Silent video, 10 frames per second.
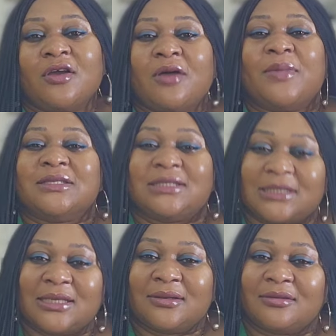Come and
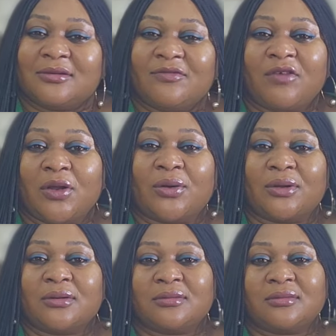see vlog.
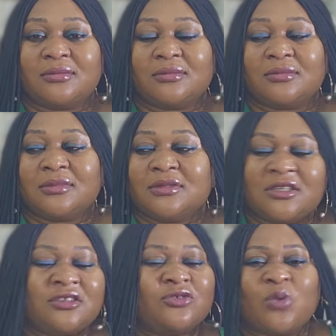
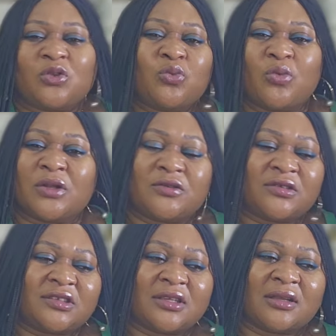This is what we want to
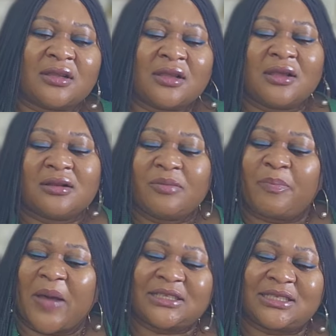see. The
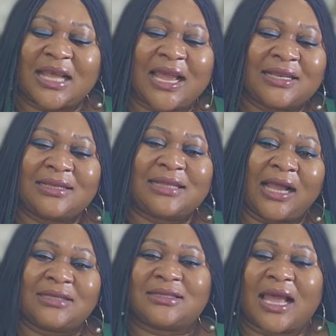bad side, the
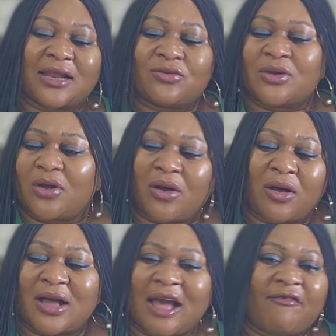dark side, we
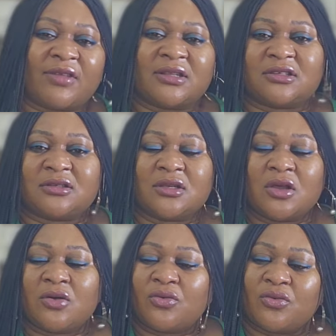all have it.
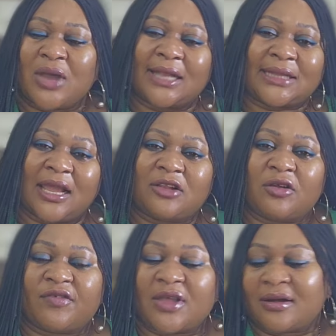We are tired
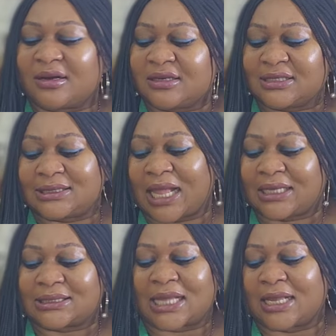of hearing this
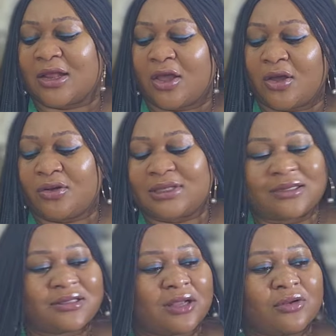dark side. Oh, dark
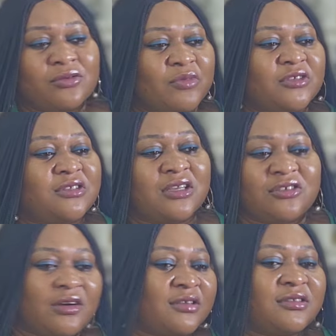side. Oh, the most
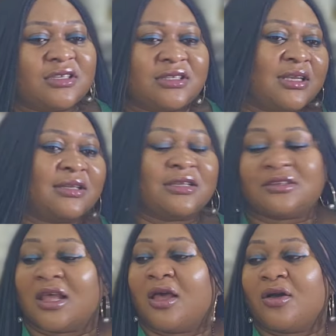dangerous city in this.
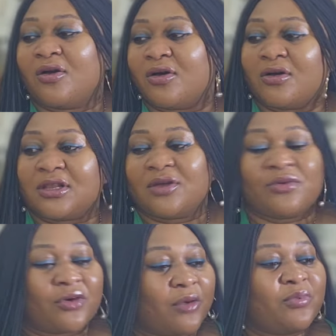Oh, they
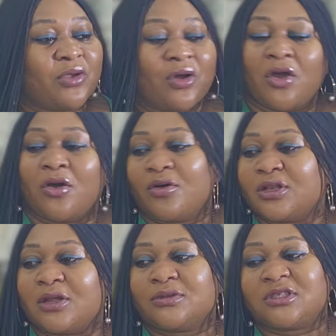will rob you. Oh,
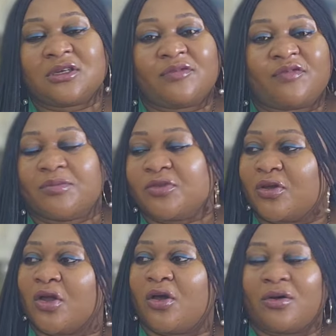they will steal from
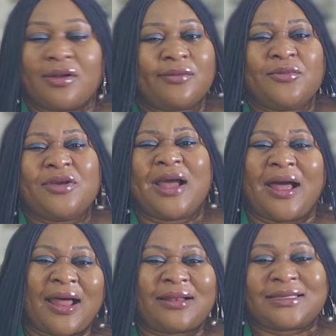you. Oh, we
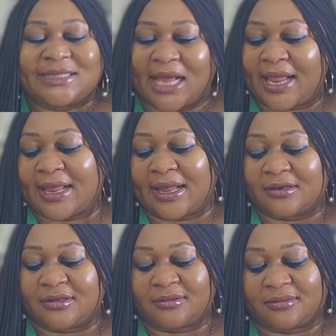are
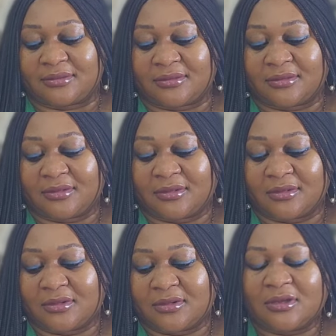tired.
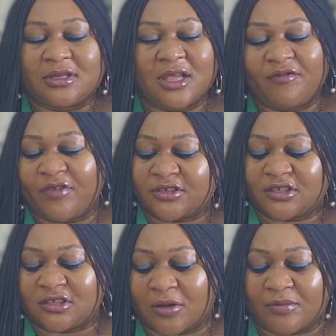Give
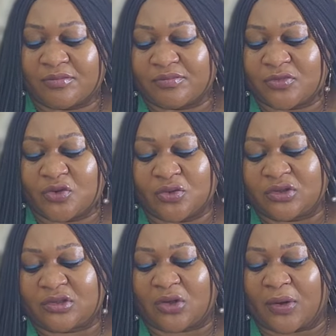us some good
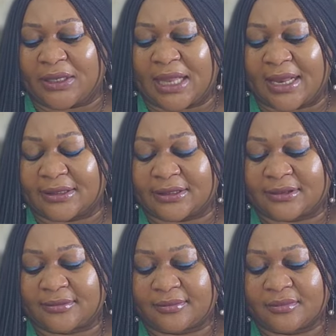content
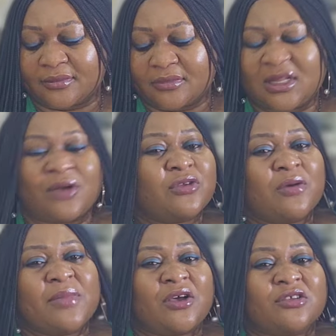that will
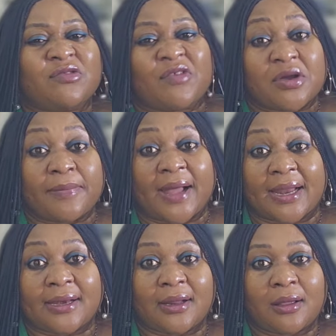not make us feel bad.